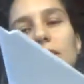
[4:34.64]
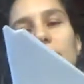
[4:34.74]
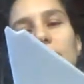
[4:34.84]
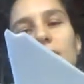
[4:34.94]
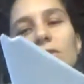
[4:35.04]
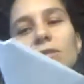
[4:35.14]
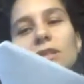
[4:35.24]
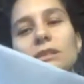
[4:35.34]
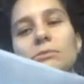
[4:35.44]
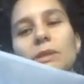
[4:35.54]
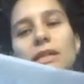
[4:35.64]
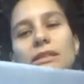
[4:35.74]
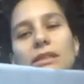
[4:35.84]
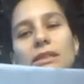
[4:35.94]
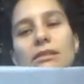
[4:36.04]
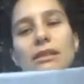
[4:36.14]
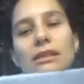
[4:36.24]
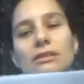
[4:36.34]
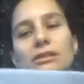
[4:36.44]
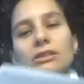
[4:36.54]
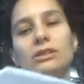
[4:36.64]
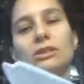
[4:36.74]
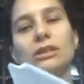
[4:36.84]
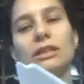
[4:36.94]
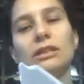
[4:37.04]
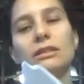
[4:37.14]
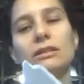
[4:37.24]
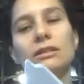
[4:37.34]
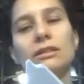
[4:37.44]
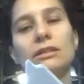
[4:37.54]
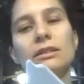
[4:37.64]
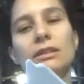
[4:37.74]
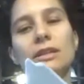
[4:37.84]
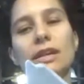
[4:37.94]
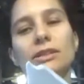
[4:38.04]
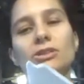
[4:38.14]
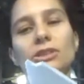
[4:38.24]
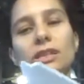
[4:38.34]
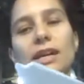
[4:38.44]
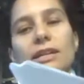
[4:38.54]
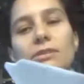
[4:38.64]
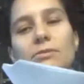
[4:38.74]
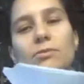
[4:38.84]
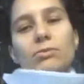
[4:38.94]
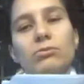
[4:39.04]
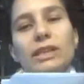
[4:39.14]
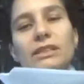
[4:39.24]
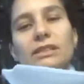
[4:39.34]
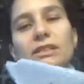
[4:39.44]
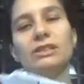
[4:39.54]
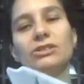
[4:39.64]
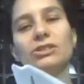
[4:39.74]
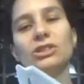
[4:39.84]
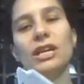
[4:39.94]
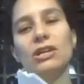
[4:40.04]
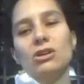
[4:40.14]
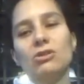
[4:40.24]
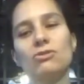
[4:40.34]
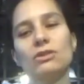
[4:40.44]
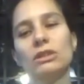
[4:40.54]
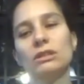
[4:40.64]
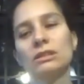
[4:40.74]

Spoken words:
It's only the basic thing to start. You just kind of let the scissors take over,